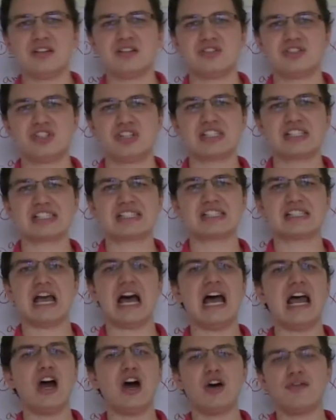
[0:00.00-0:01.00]

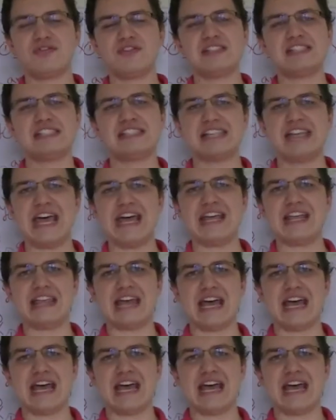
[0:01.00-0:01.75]
I often say